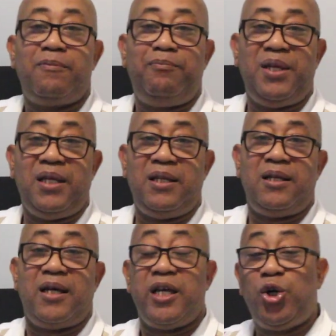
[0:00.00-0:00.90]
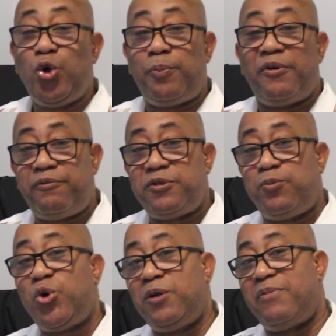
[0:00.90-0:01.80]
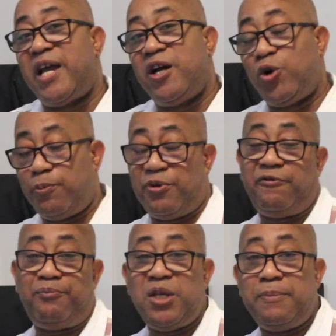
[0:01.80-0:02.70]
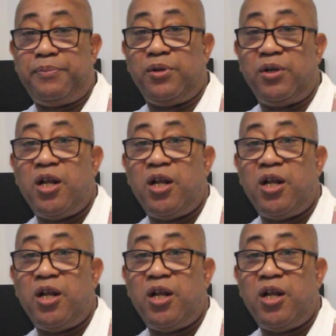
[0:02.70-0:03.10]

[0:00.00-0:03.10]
been a group of, spoken by a group of people